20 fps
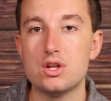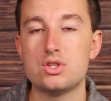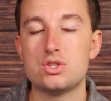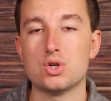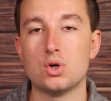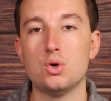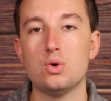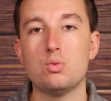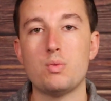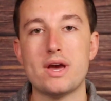
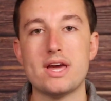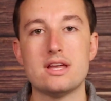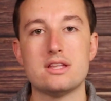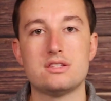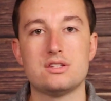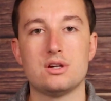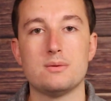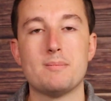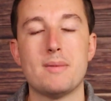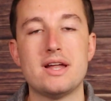Don't wait
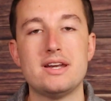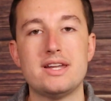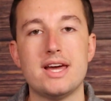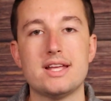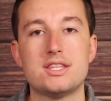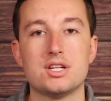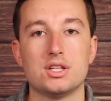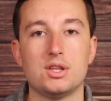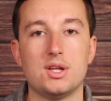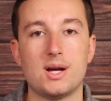until Monday
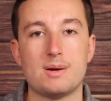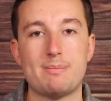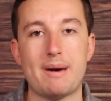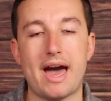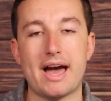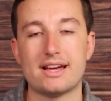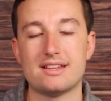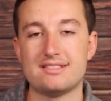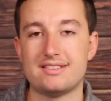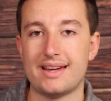to look
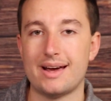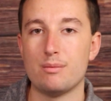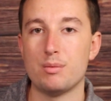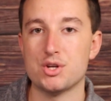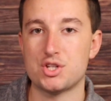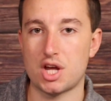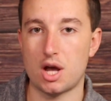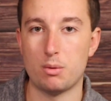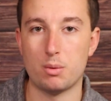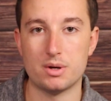back and say, I
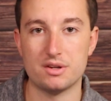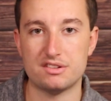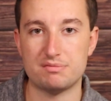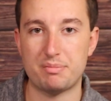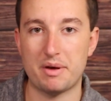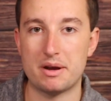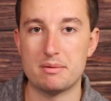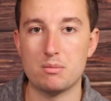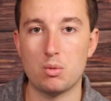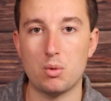wish I would have
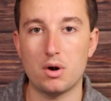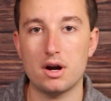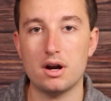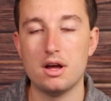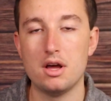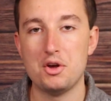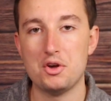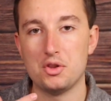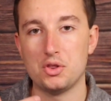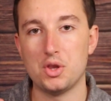spent more.